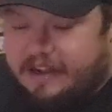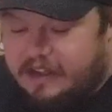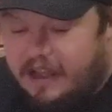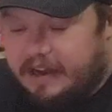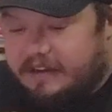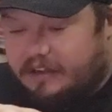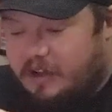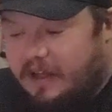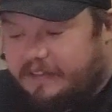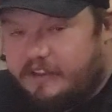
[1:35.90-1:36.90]
I
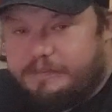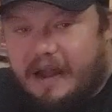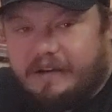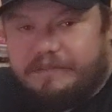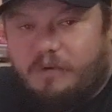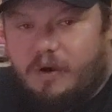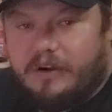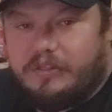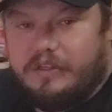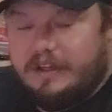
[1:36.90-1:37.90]
go like this back and
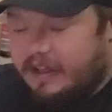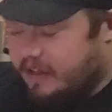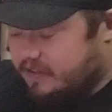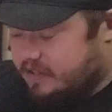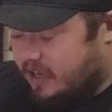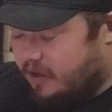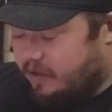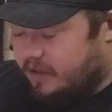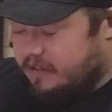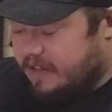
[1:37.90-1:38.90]
forth,
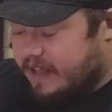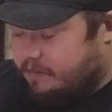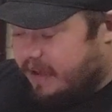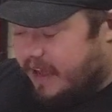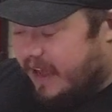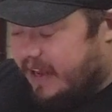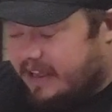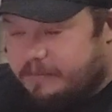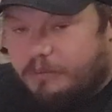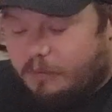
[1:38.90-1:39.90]
so then that way I can
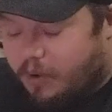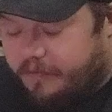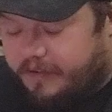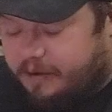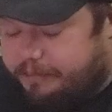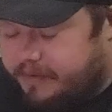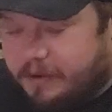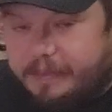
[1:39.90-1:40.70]
get more for your